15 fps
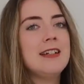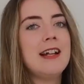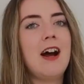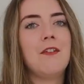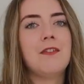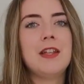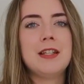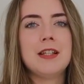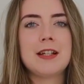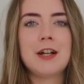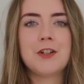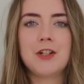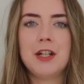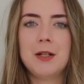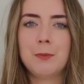Now this is
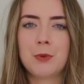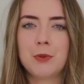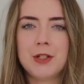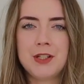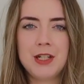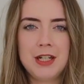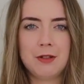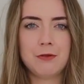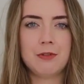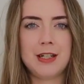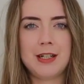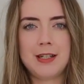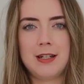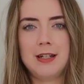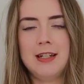actually pretty
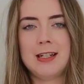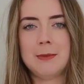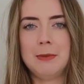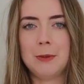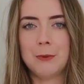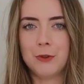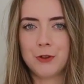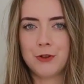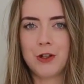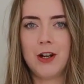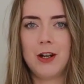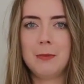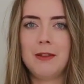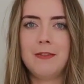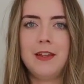recent into my
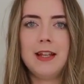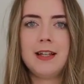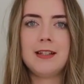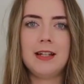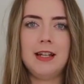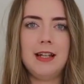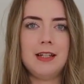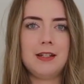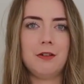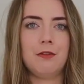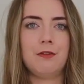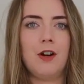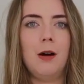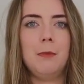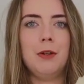wardrobe. This is
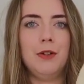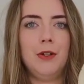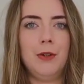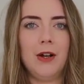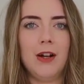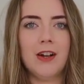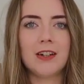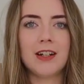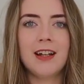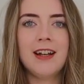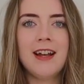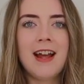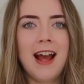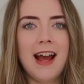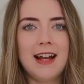from New Look,
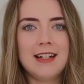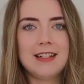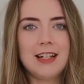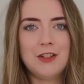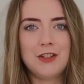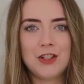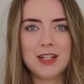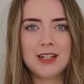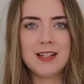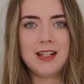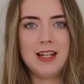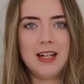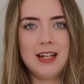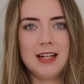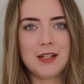and as you can
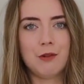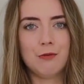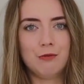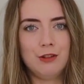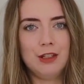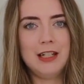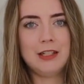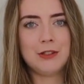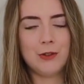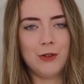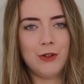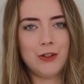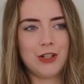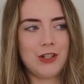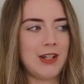see it's a really
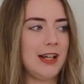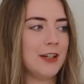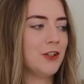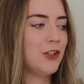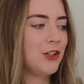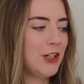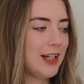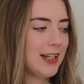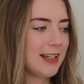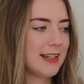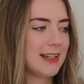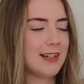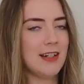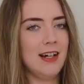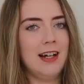gorgeous like shearling
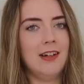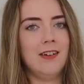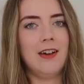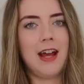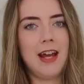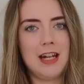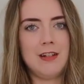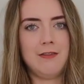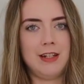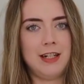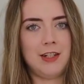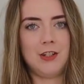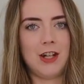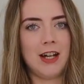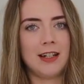style
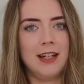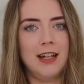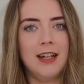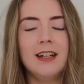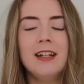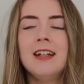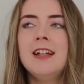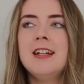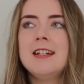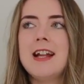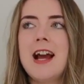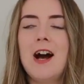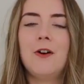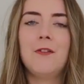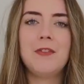aviator jacket.
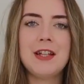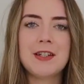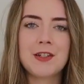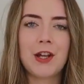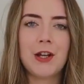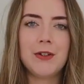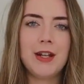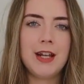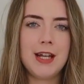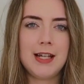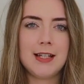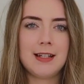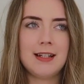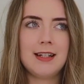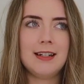Now this coat
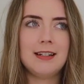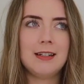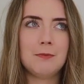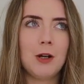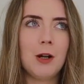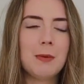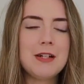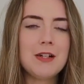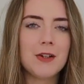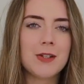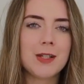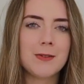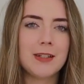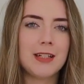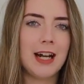is probably not
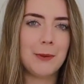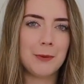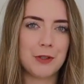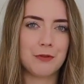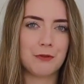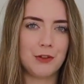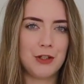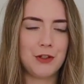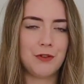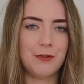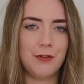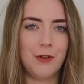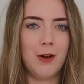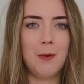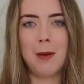something I would have reached
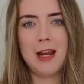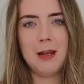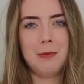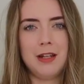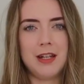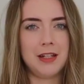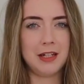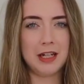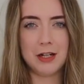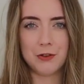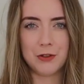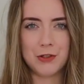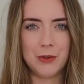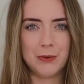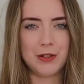for maybe a year
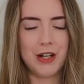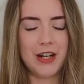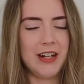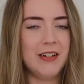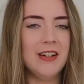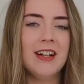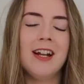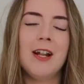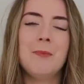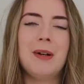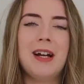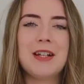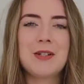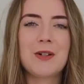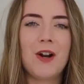or two ago, but
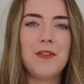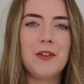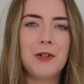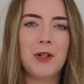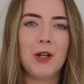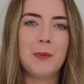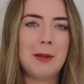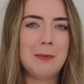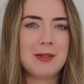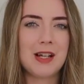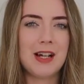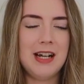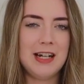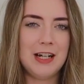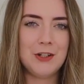I saw it on the New Look
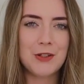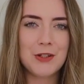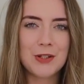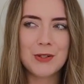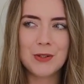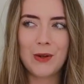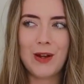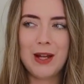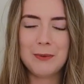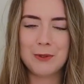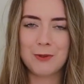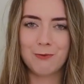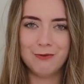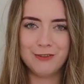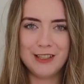website and I just thought it
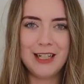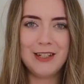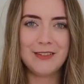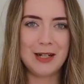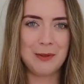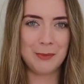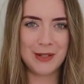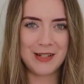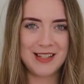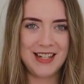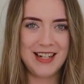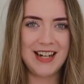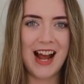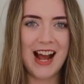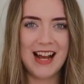was really
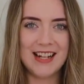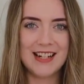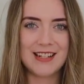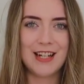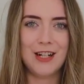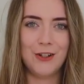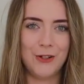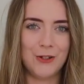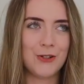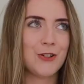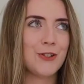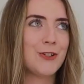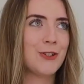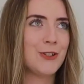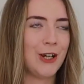pretty and it looked
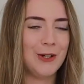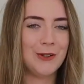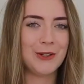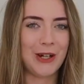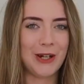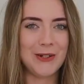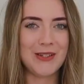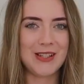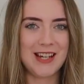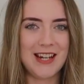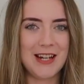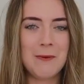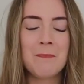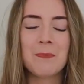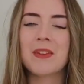so
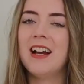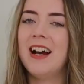cozy.